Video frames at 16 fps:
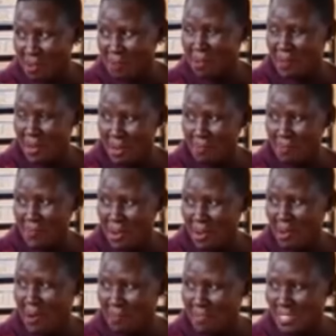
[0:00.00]
Unajua mama yako
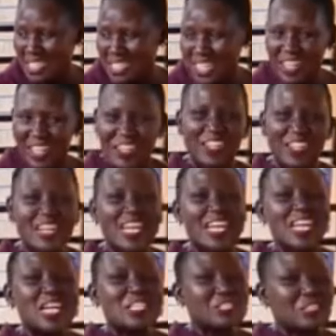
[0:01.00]
pia kwa mtandao.
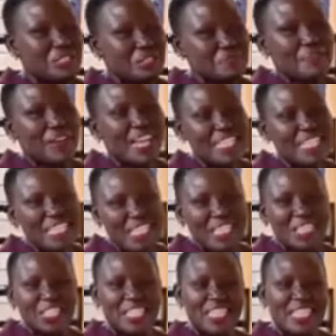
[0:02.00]
So The
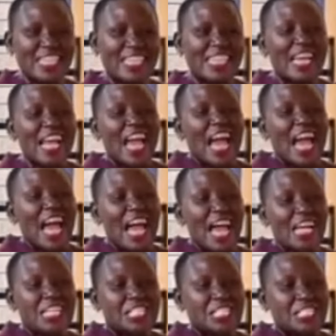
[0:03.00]
Blessed Judy.
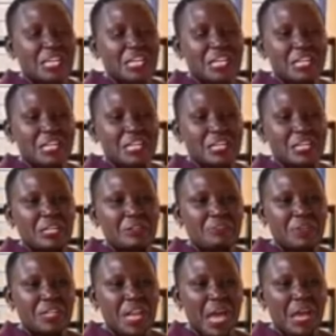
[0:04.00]
And
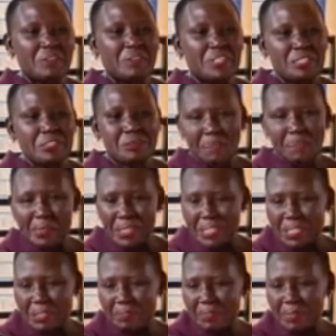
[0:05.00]
when I was the
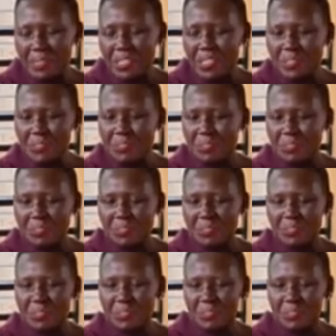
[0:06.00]
principal
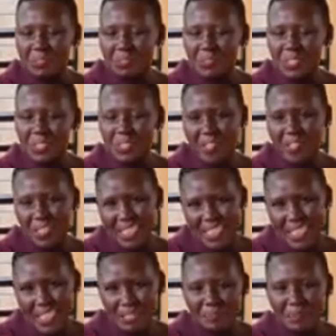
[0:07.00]
to
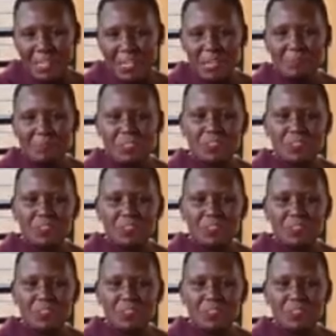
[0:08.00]
Trudy, my name was